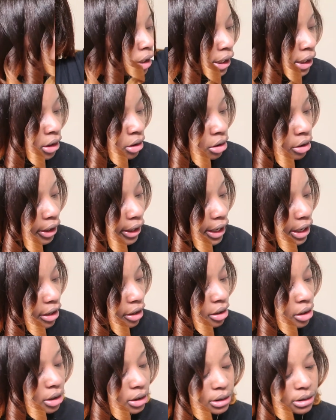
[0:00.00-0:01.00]
And your
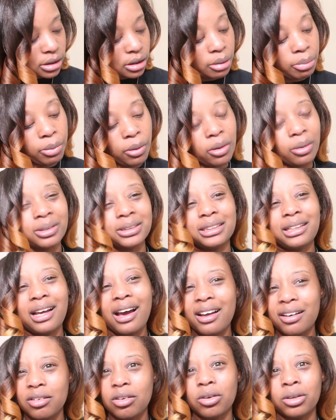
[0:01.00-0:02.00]
hair gets to a point where it's
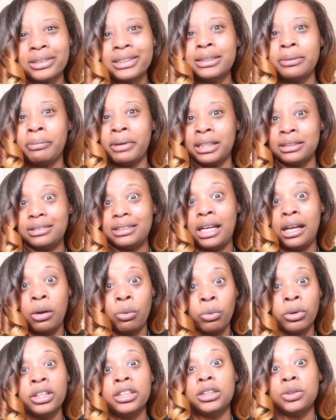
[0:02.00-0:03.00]
kind of hard to maintain
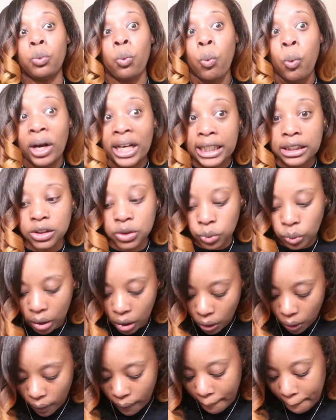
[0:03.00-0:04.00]
when it's way too
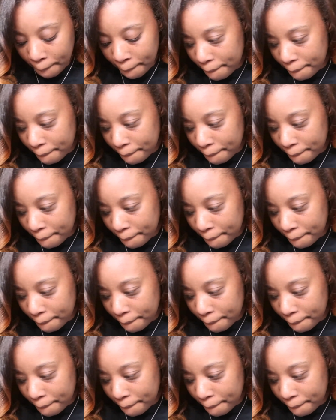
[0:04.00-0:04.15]
long.